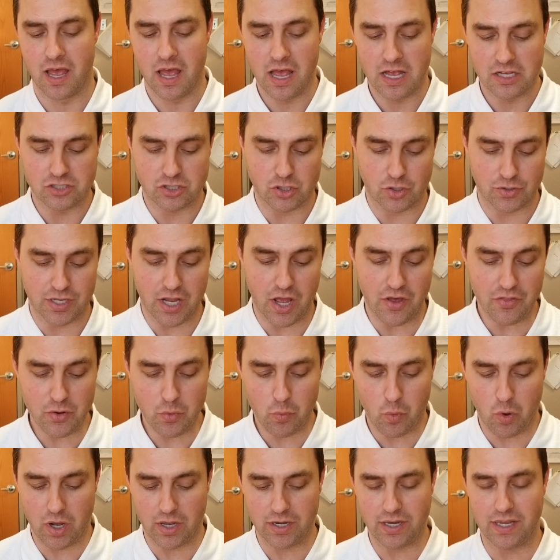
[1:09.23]
So the other
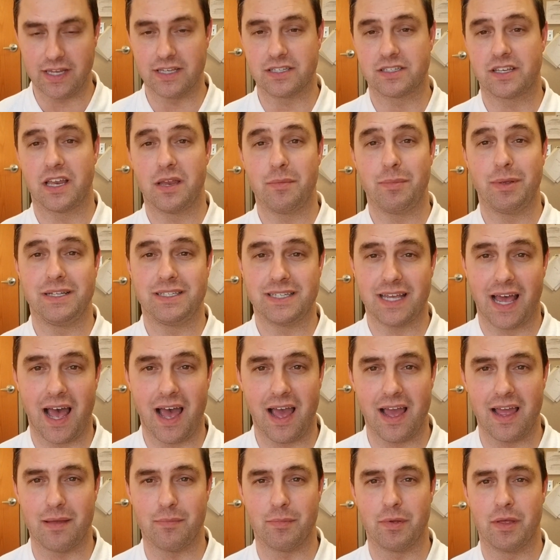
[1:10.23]
one is going to be
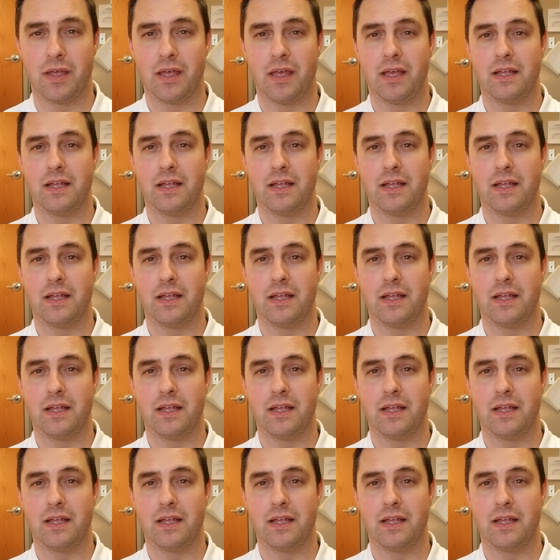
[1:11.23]
time.